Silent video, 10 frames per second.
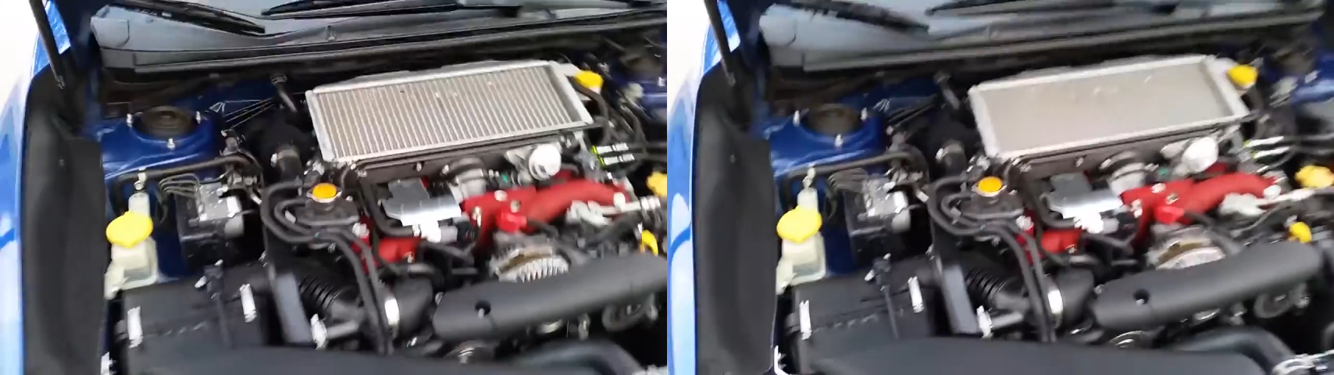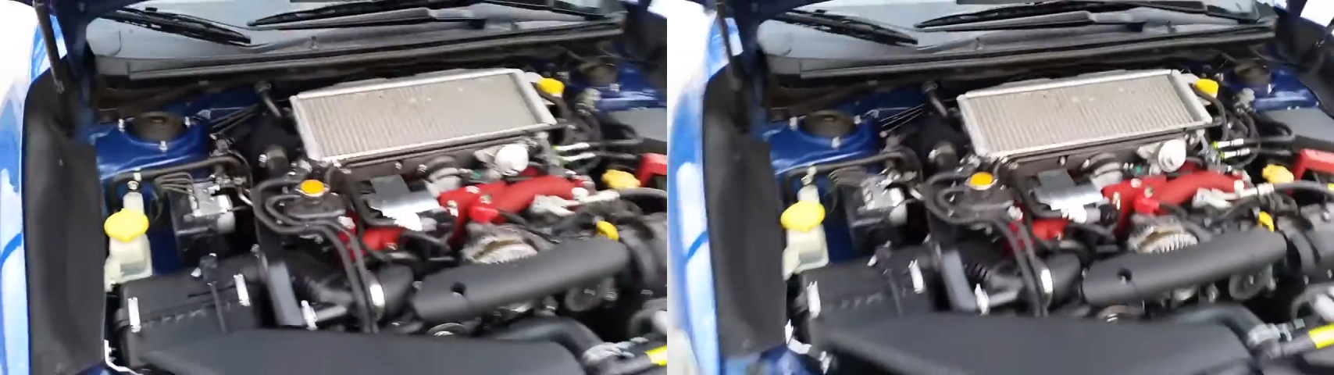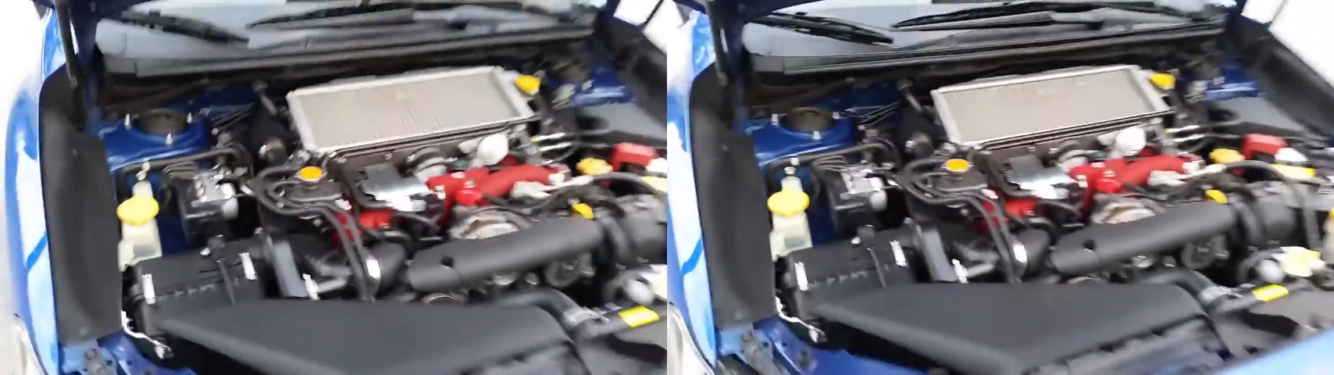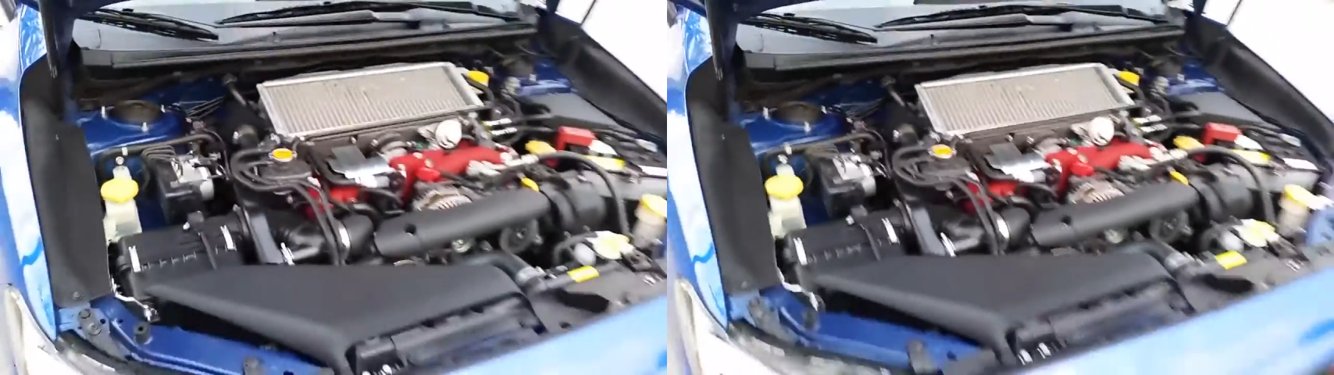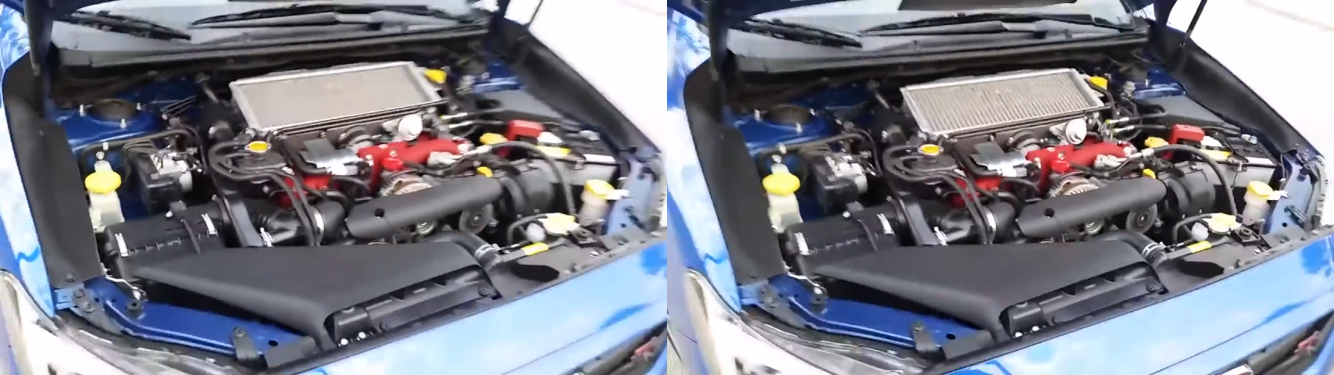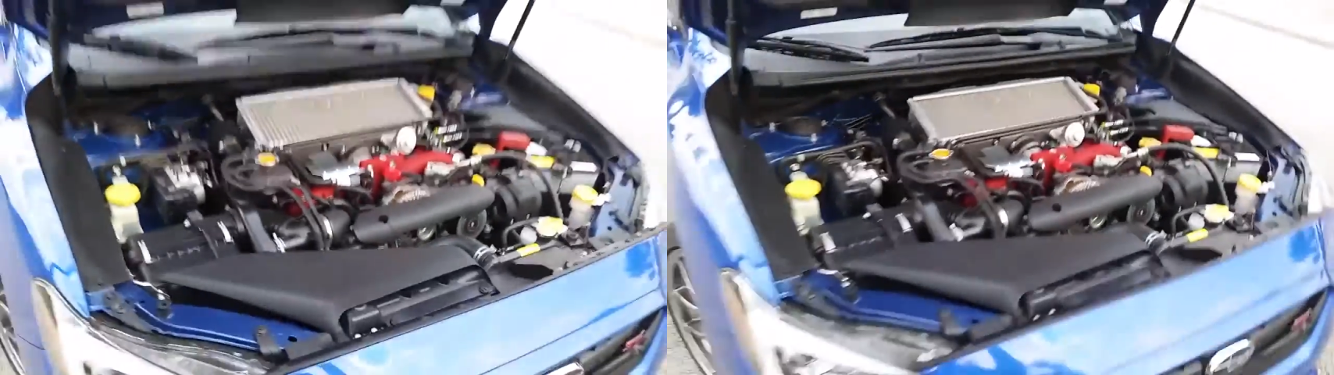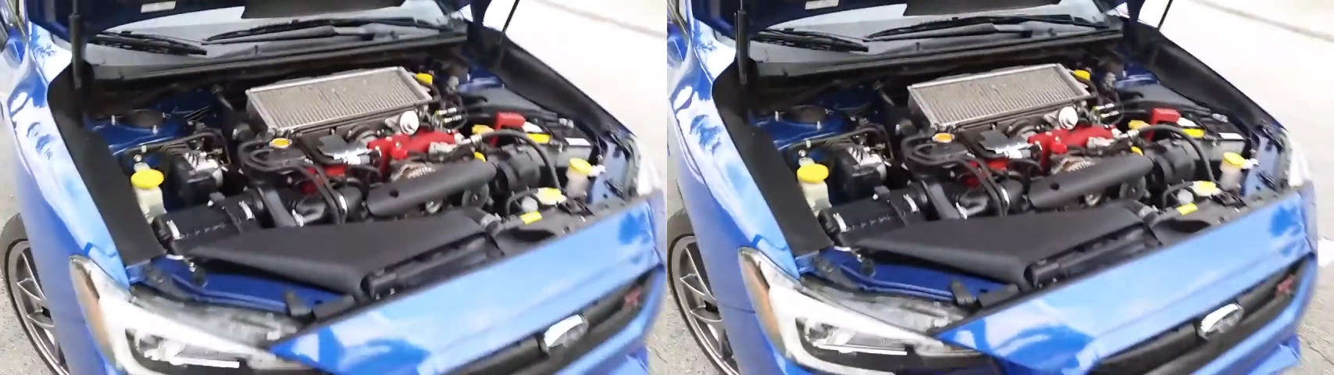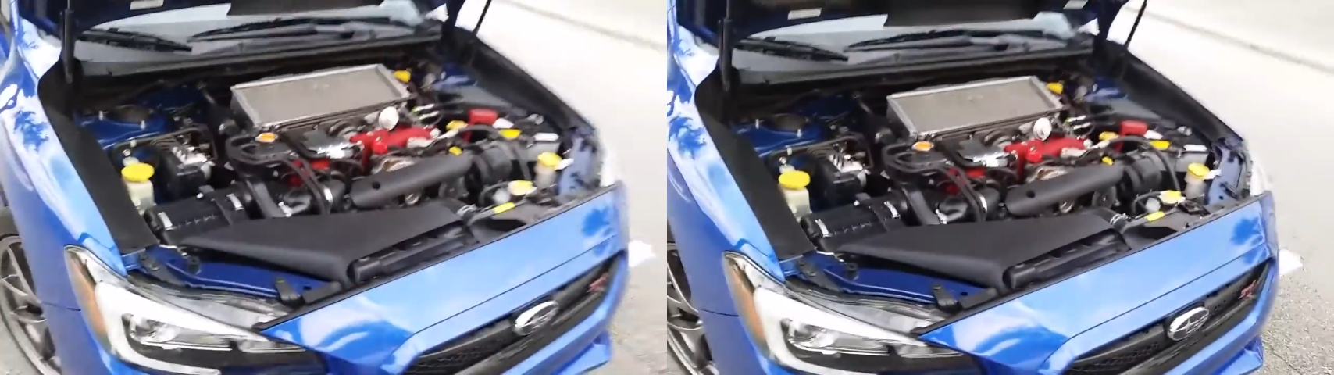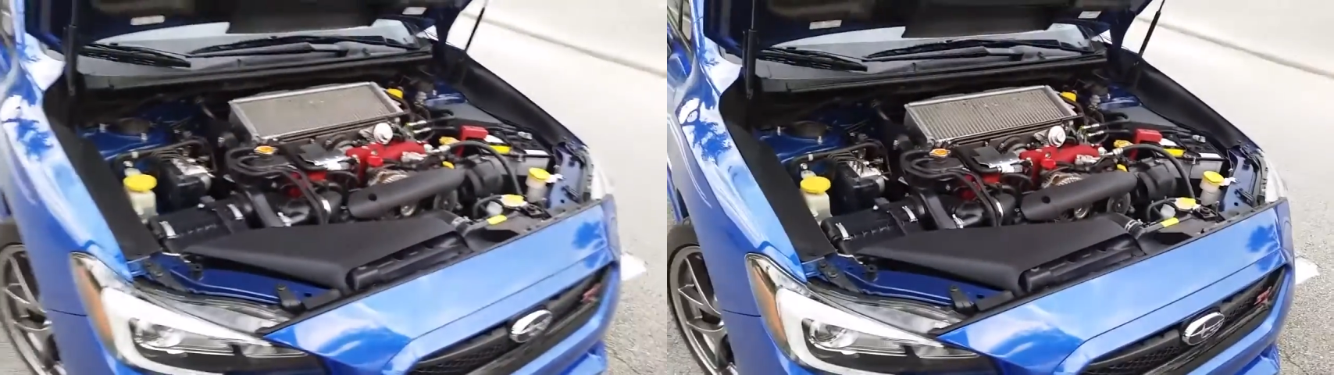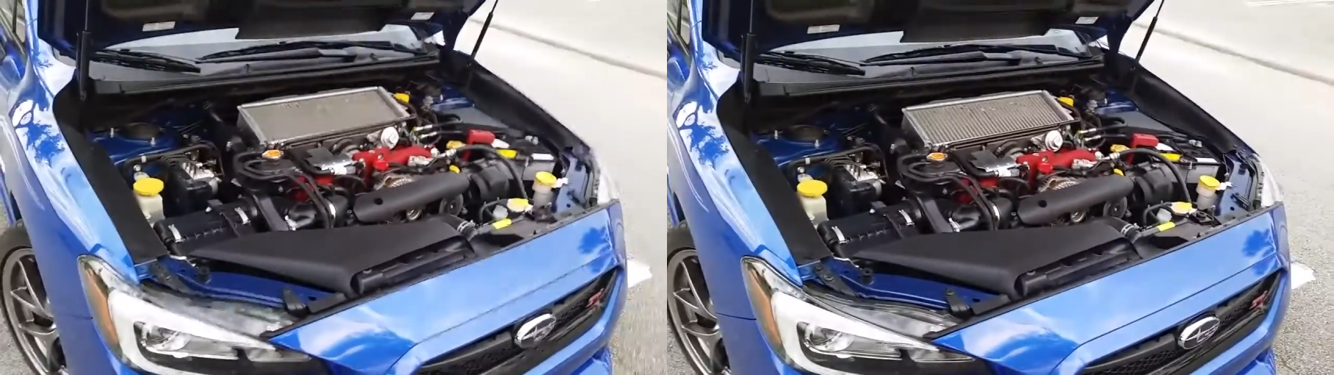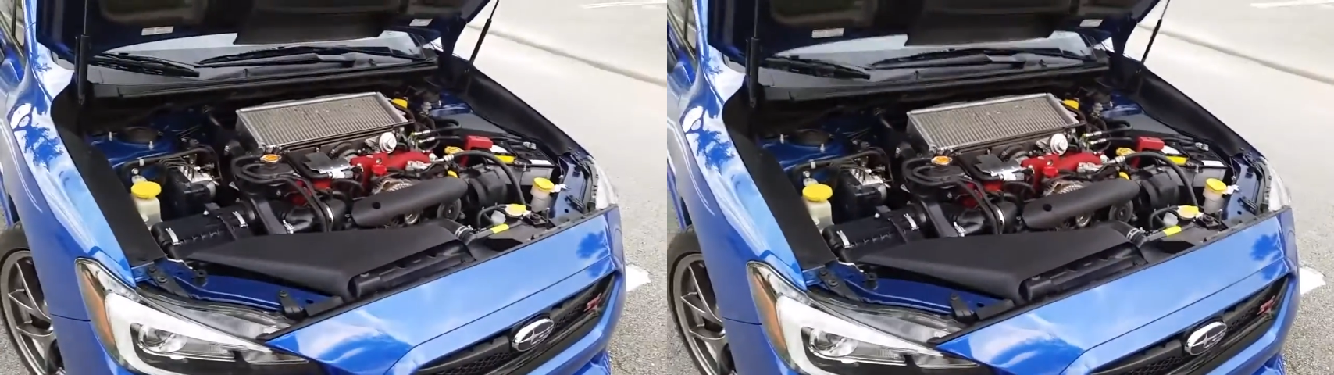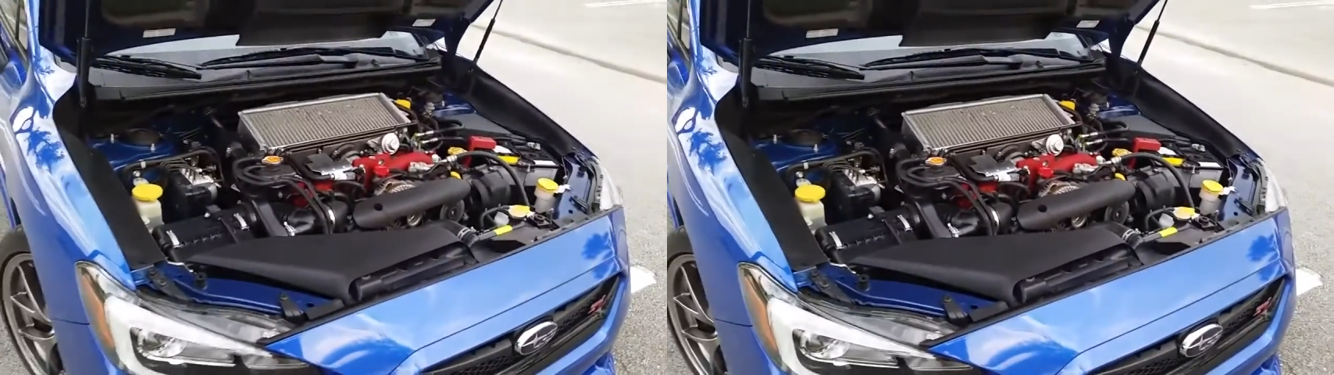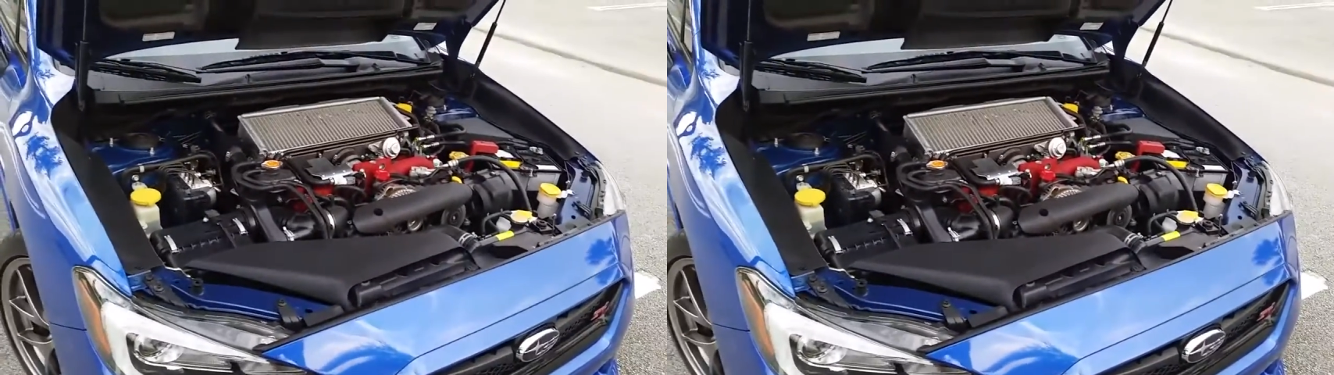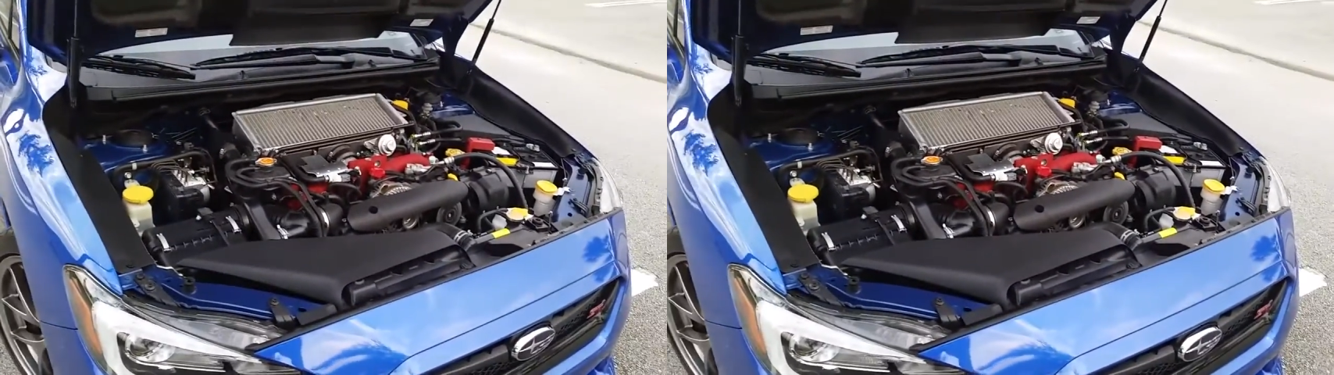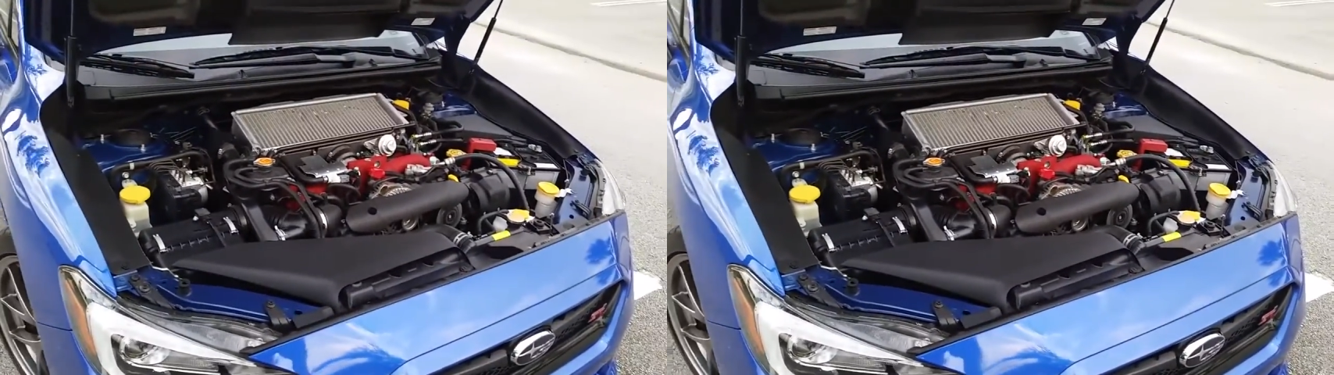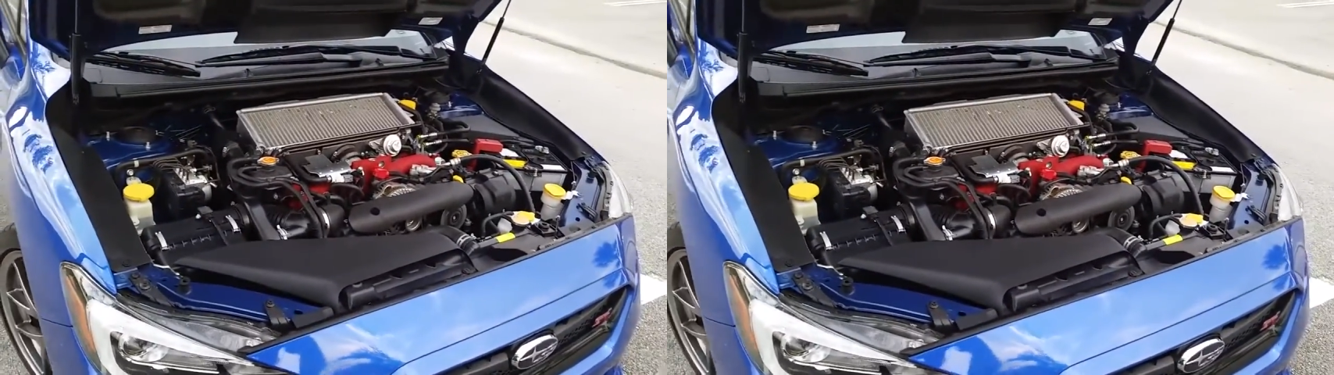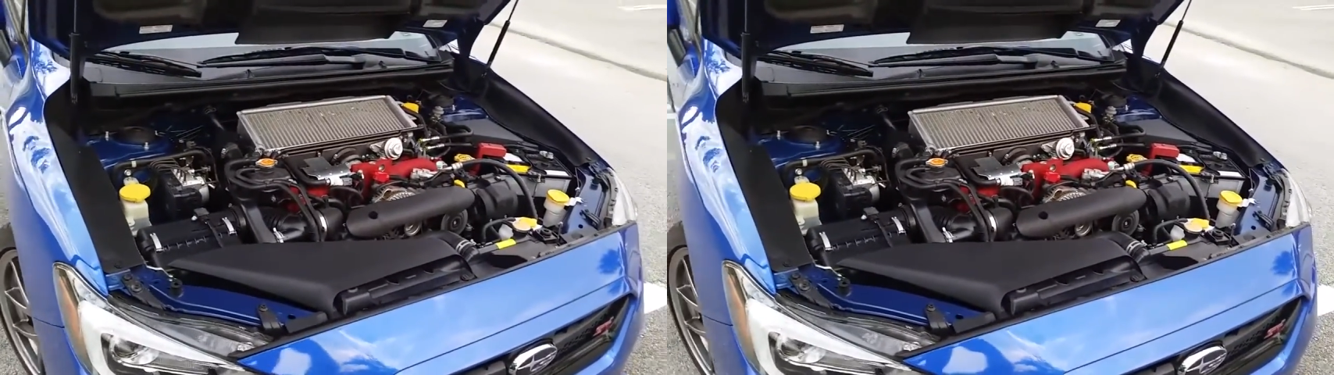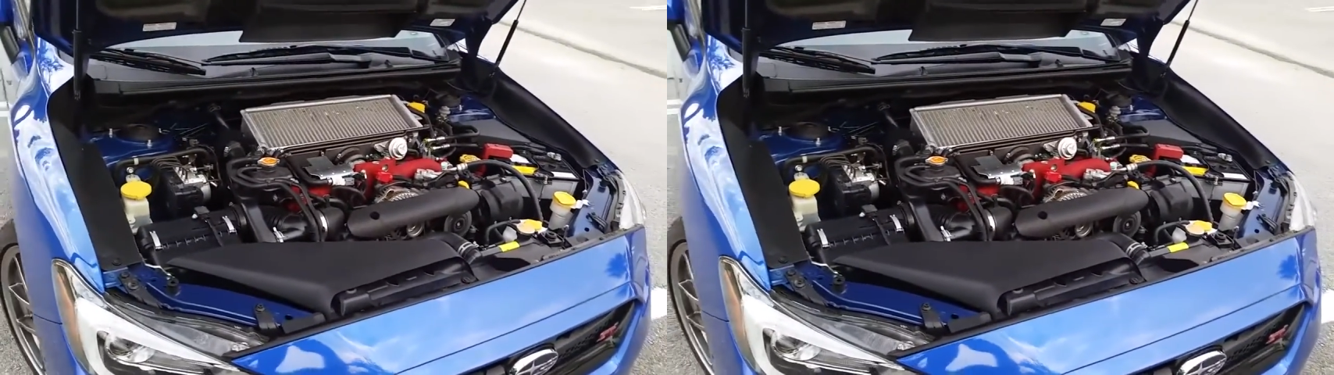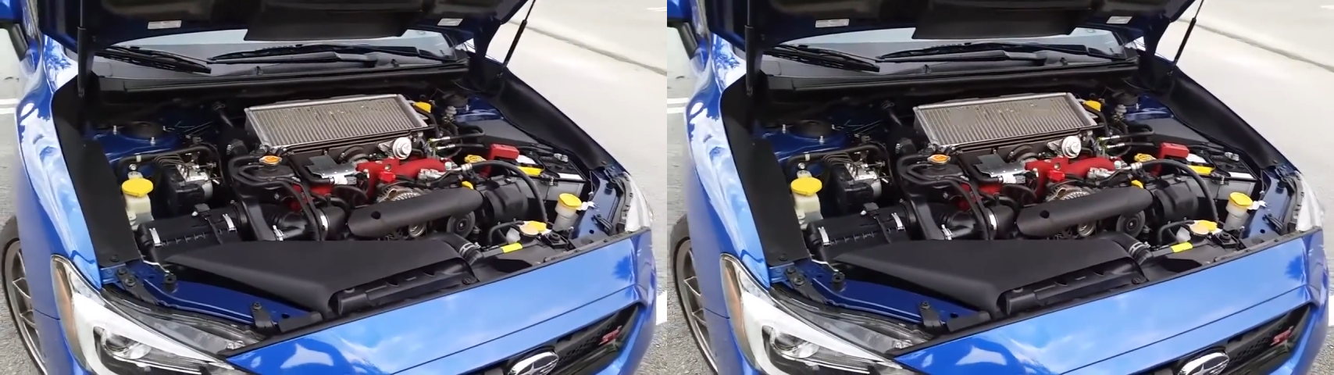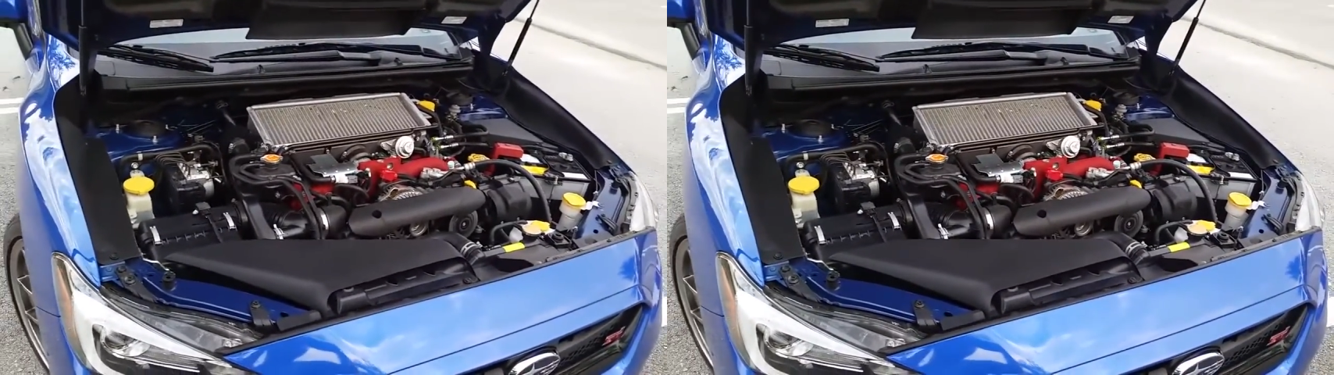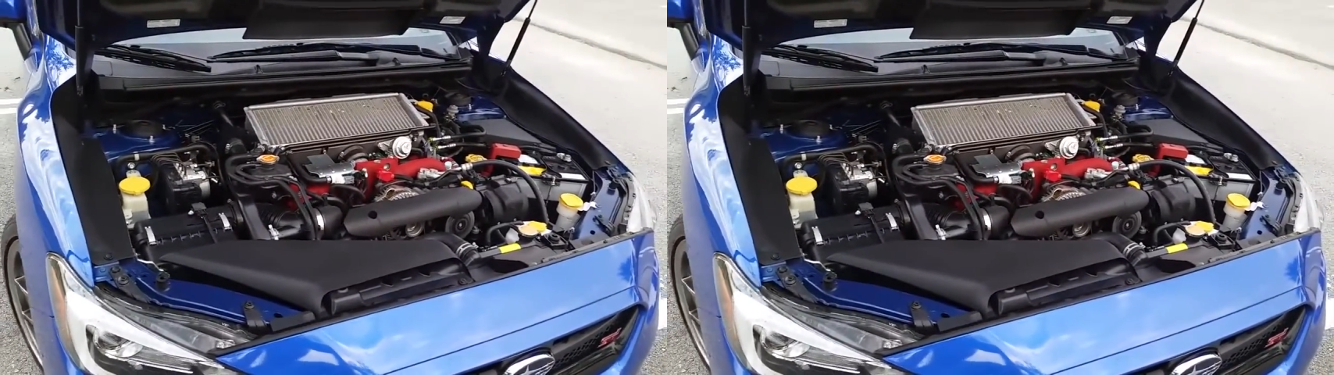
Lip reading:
No face is visible, so there are no lips to read.